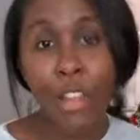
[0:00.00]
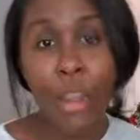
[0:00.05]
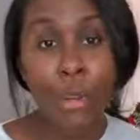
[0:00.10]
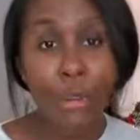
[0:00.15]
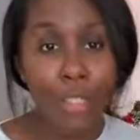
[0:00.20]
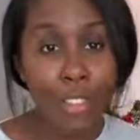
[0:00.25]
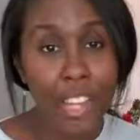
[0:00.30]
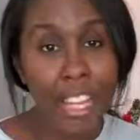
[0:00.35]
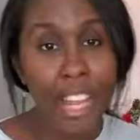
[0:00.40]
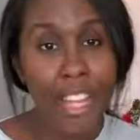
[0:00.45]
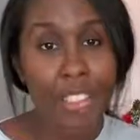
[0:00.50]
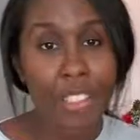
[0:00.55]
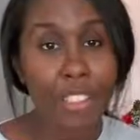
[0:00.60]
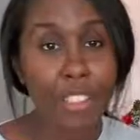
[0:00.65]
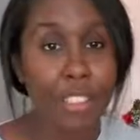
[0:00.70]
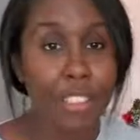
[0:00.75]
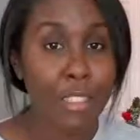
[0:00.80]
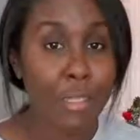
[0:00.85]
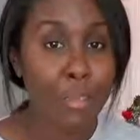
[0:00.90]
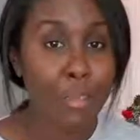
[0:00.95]
don't forget
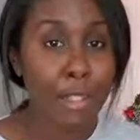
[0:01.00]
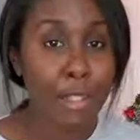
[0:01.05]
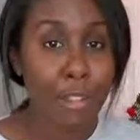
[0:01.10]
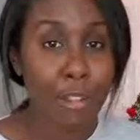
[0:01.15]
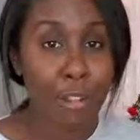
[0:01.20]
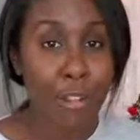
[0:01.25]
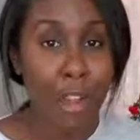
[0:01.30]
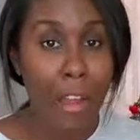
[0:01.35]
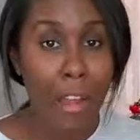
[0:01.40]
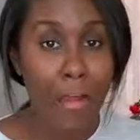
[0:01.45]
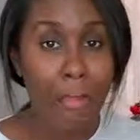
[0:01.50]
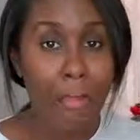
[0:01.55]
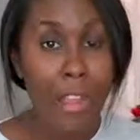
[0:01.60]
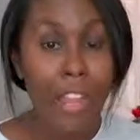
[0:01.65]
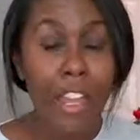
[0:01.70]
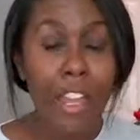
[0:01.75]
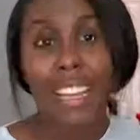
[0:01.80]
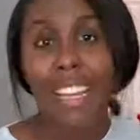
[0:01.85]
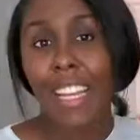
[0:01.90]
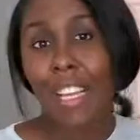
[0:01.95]
to subscribe.
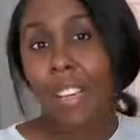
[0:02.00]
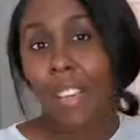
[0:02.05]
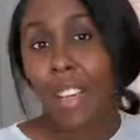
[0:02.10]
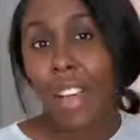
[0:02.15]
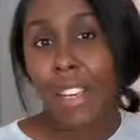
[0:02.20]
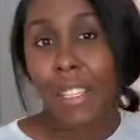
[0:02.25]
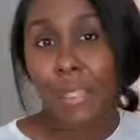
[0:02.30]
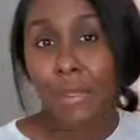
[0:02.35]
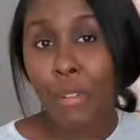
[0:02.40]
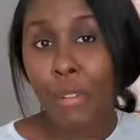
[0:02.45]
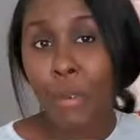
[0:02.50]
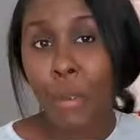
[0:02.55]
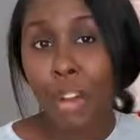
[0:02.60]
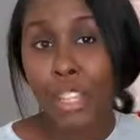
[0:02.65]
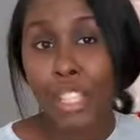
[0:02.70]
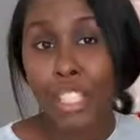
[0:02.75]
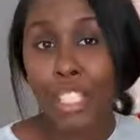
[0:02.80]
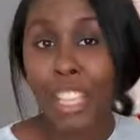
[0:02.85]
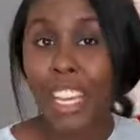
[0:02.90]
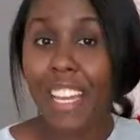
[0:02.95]
Thank you guys for
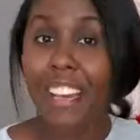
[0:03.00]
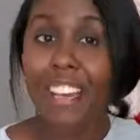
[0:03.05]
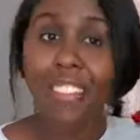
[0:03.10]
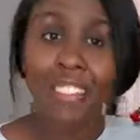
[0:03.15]
watching.